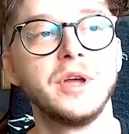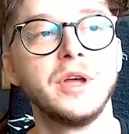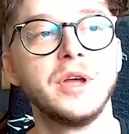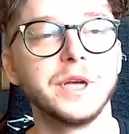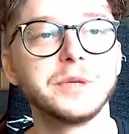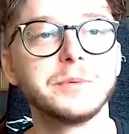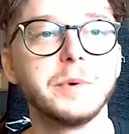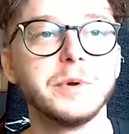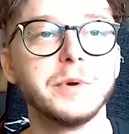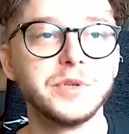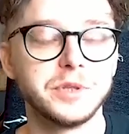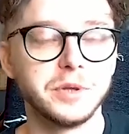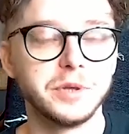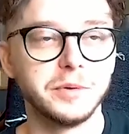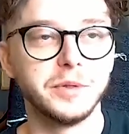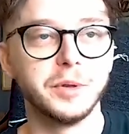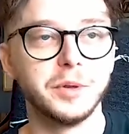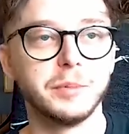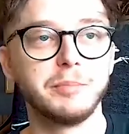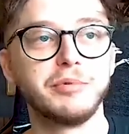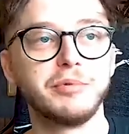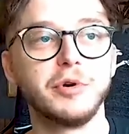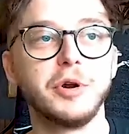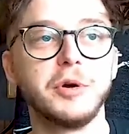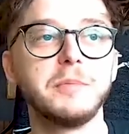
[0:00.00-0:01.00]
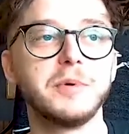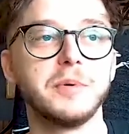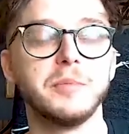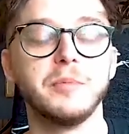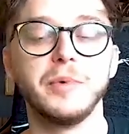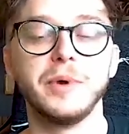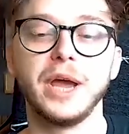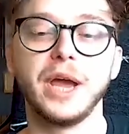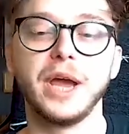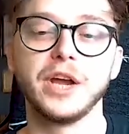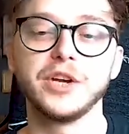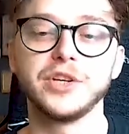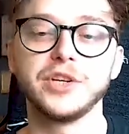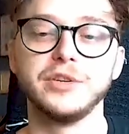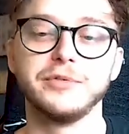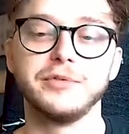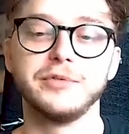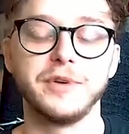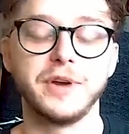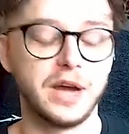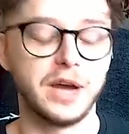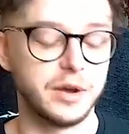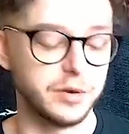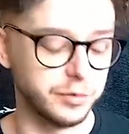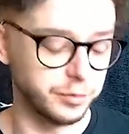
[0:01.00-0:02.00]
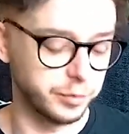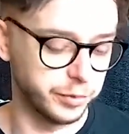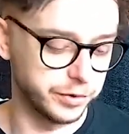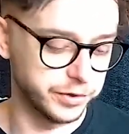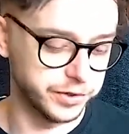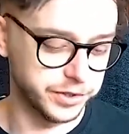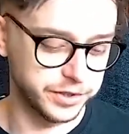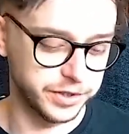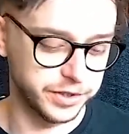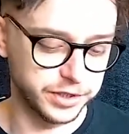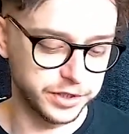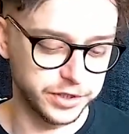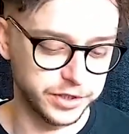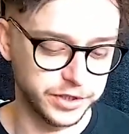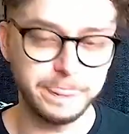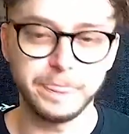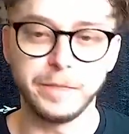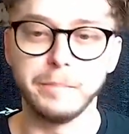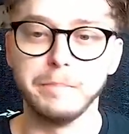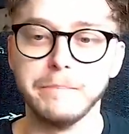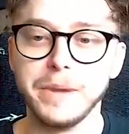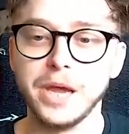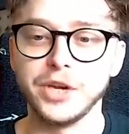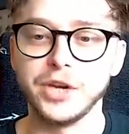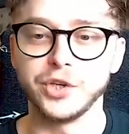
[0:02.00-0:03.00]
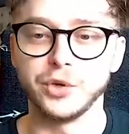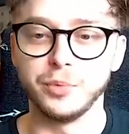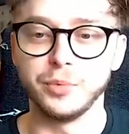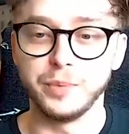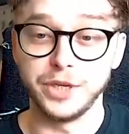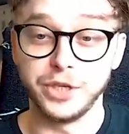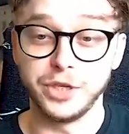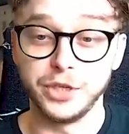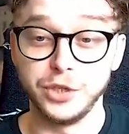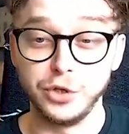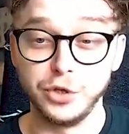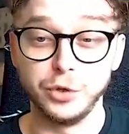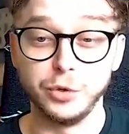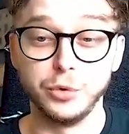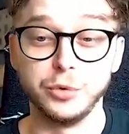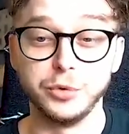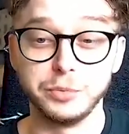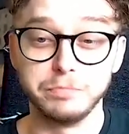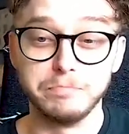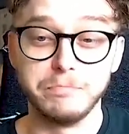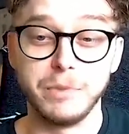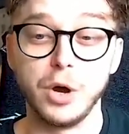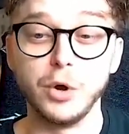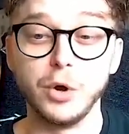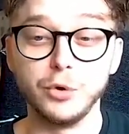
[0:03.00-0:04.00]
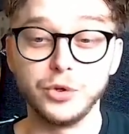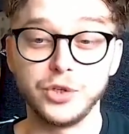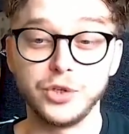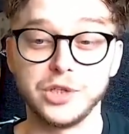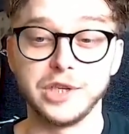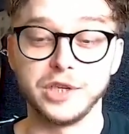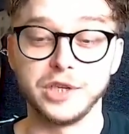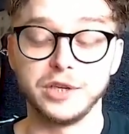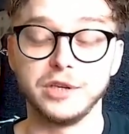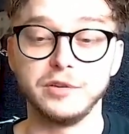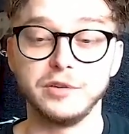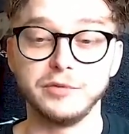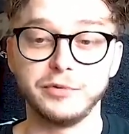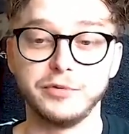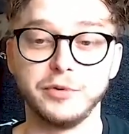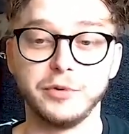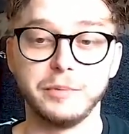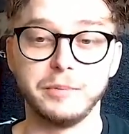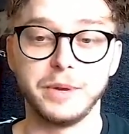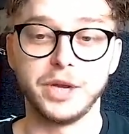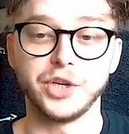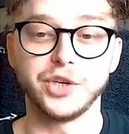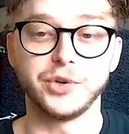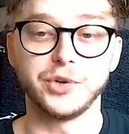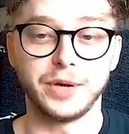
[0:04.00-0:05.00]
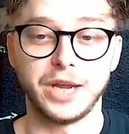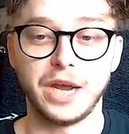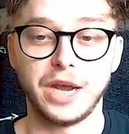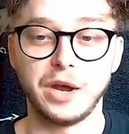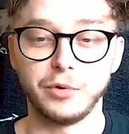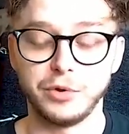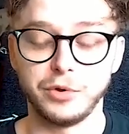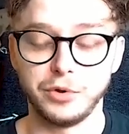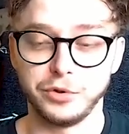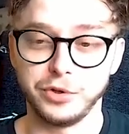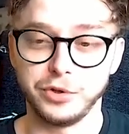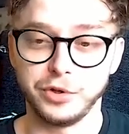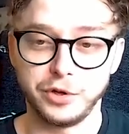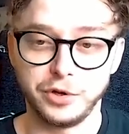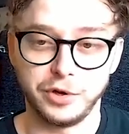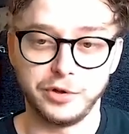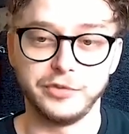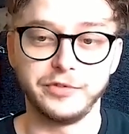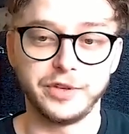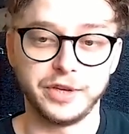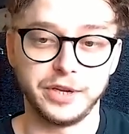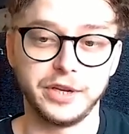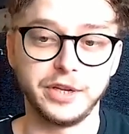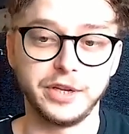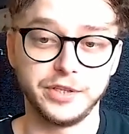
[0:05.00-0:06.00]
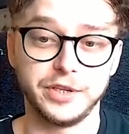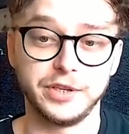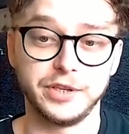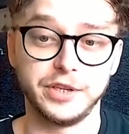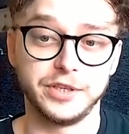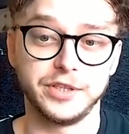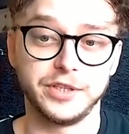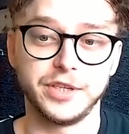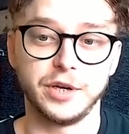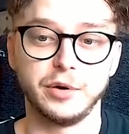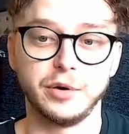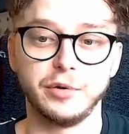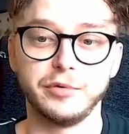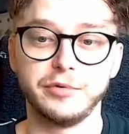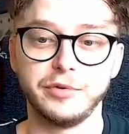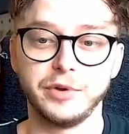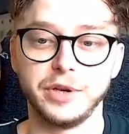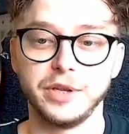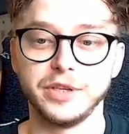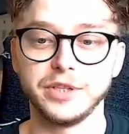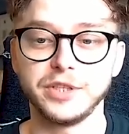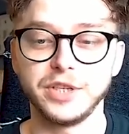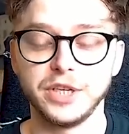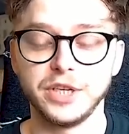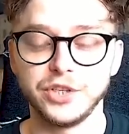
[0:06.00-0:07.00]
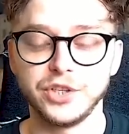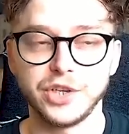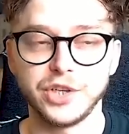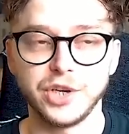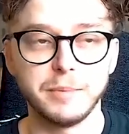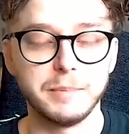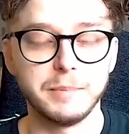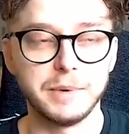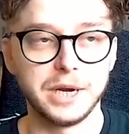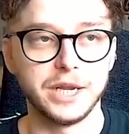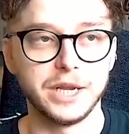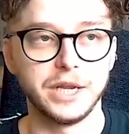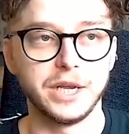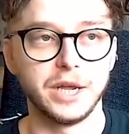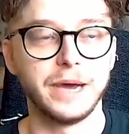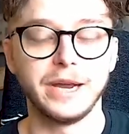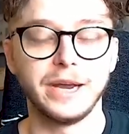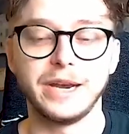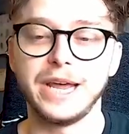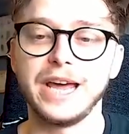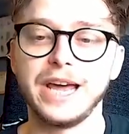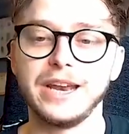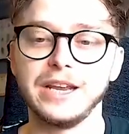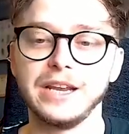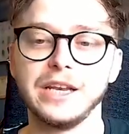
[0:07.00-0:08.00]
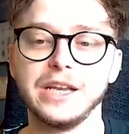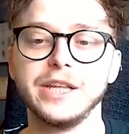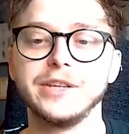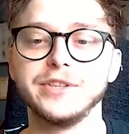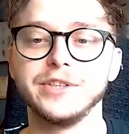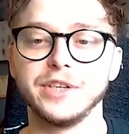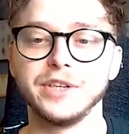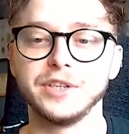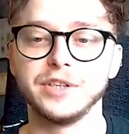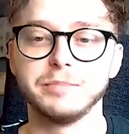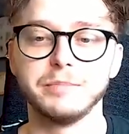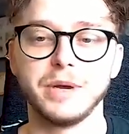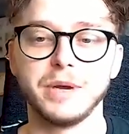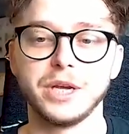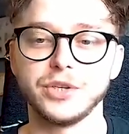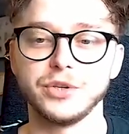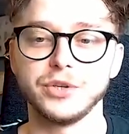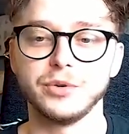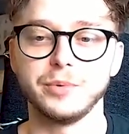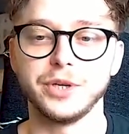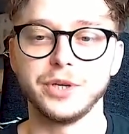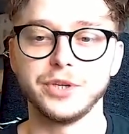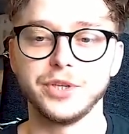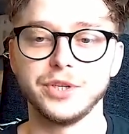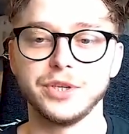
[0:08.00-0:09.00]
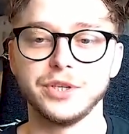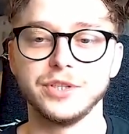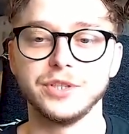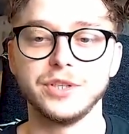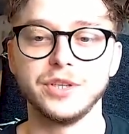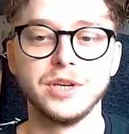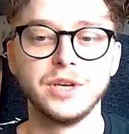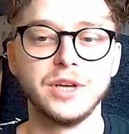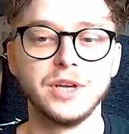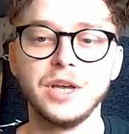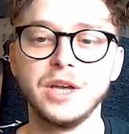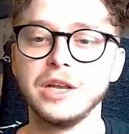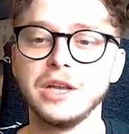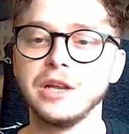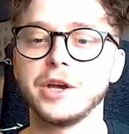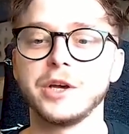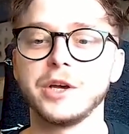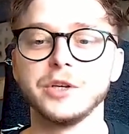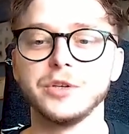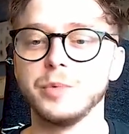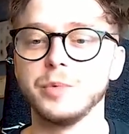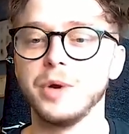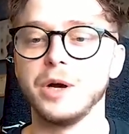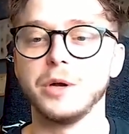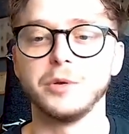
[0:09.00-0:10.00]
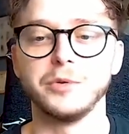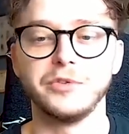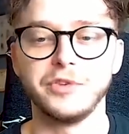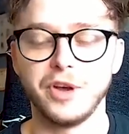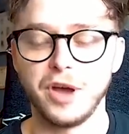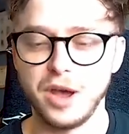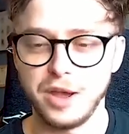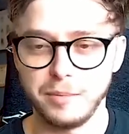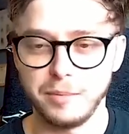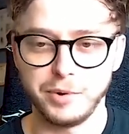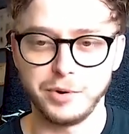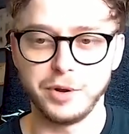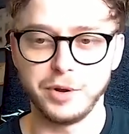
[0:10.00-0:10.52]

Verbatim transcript: I suppose the, the problem we actually found was this the measure we use mostly for measuring how good the content is itself. And it's, it's generally an analytics measure, which is like a dwell time